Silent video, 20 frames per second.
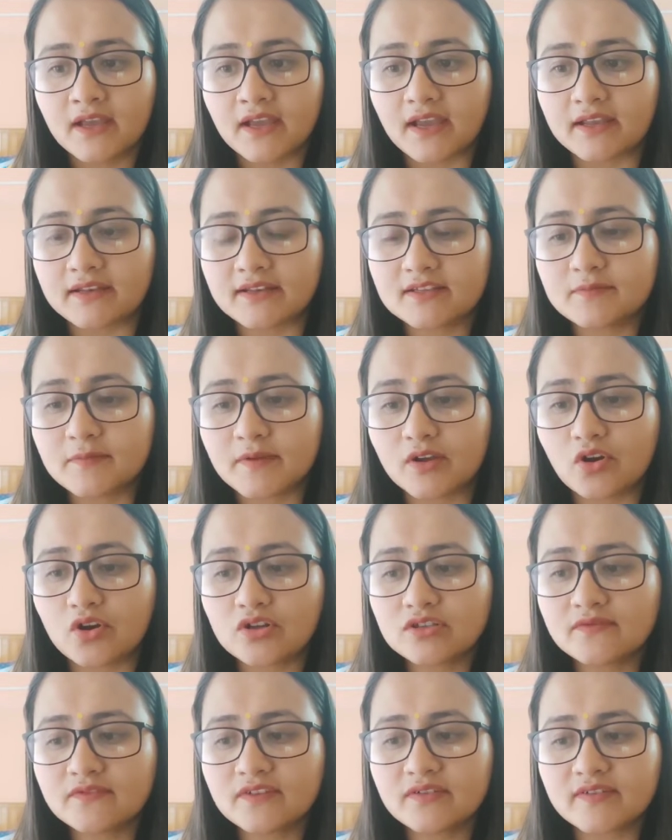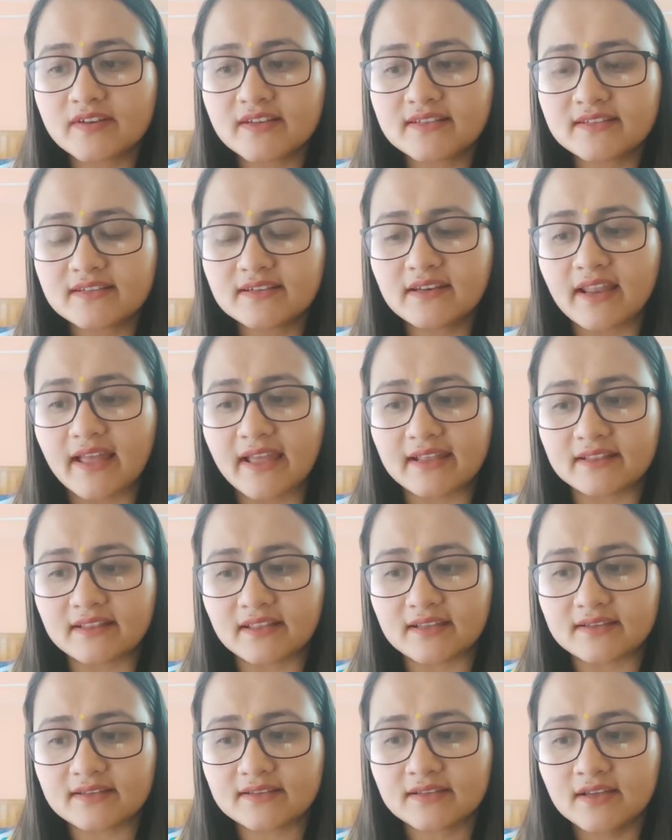It is because of the reason like
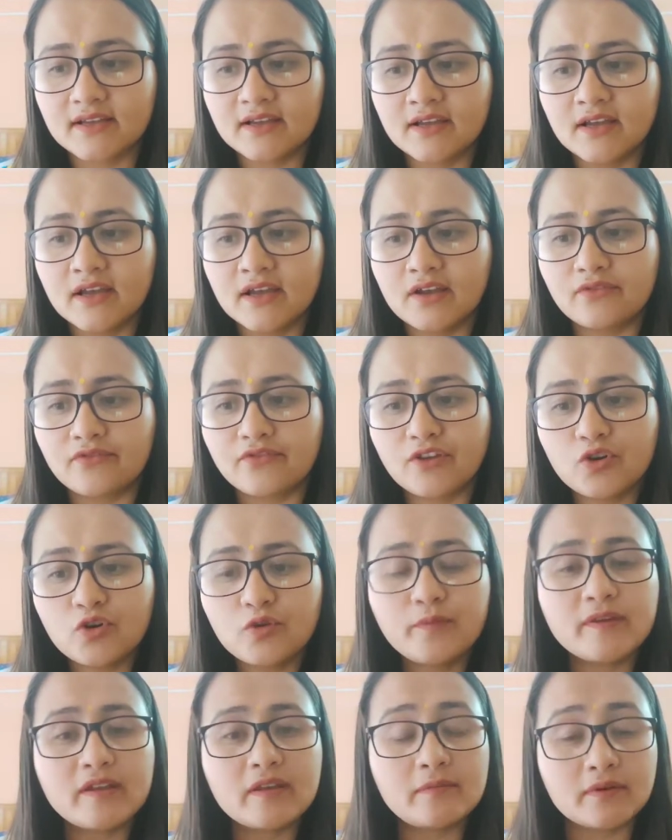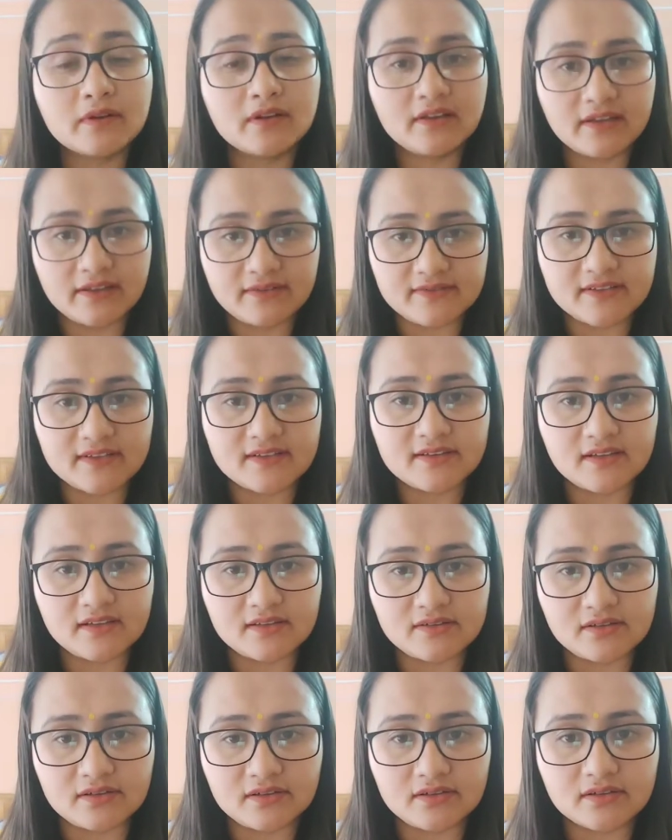this, few people lives in
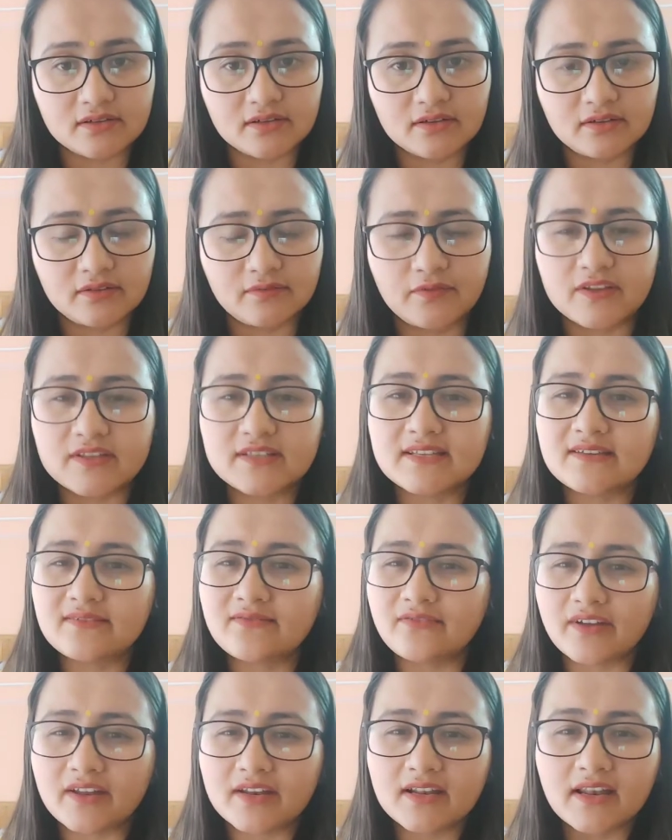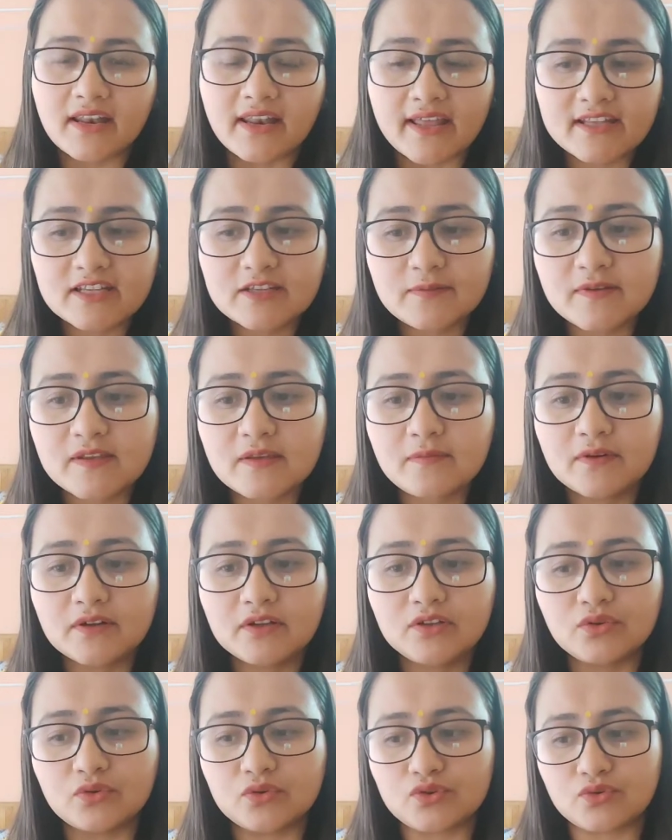desert. We see very less
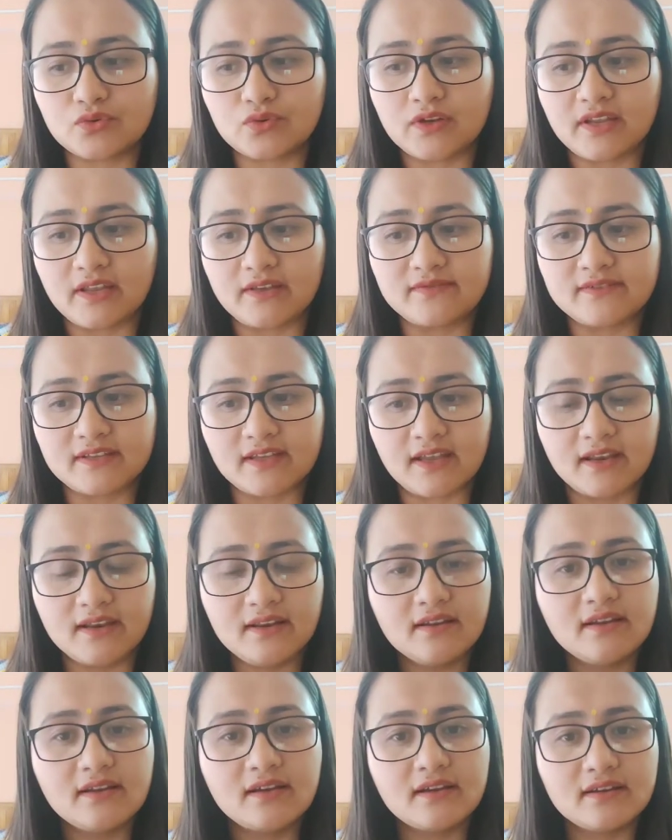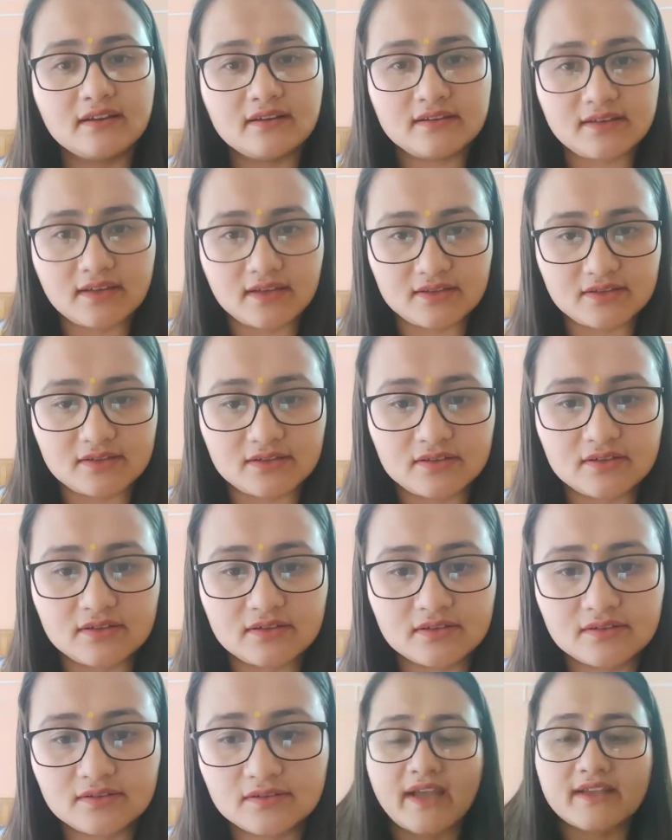people, those who lives in desert.
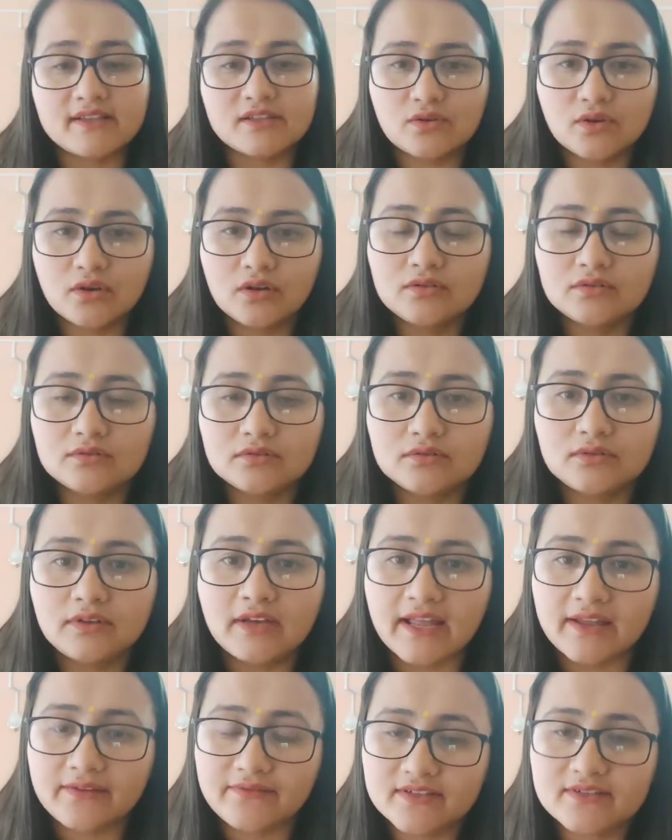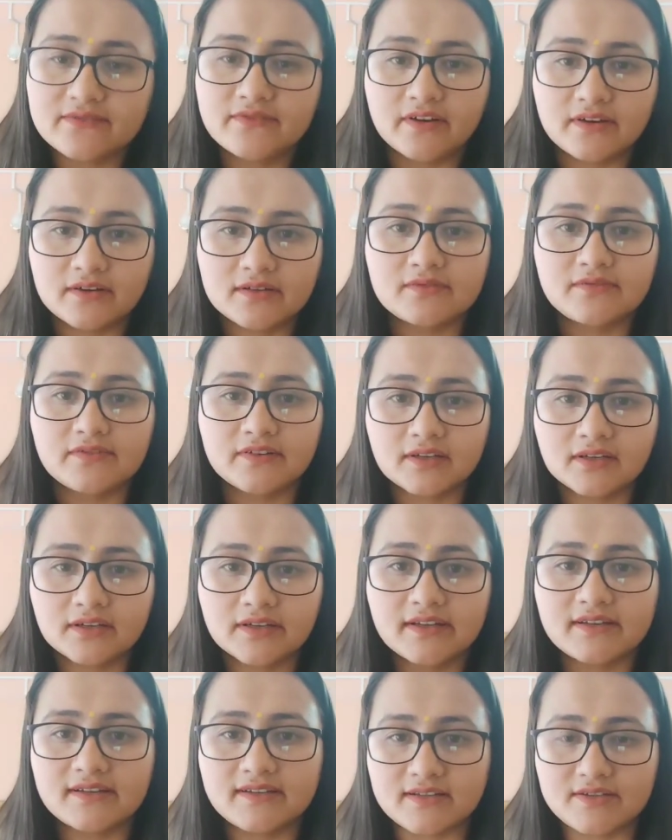As you all know, life is very difficult
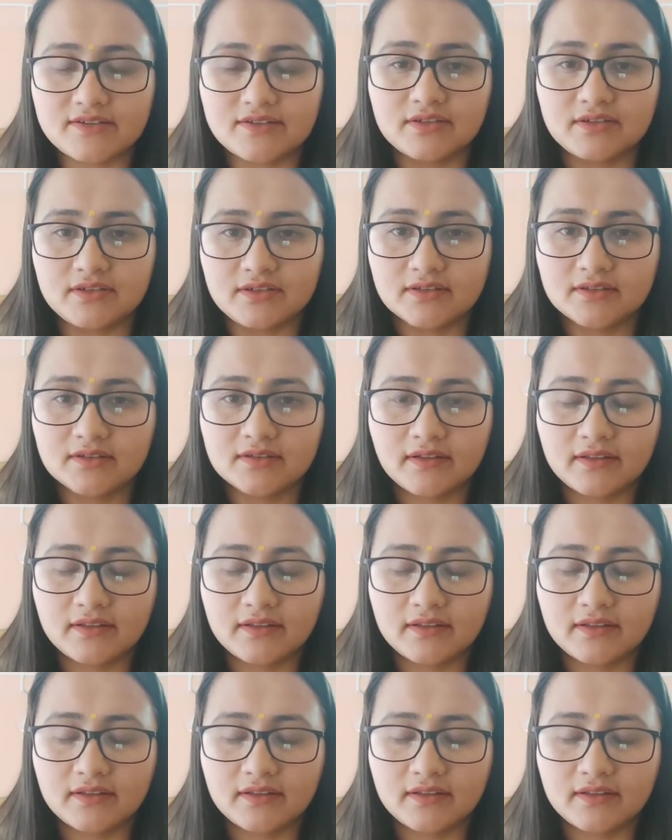in desert.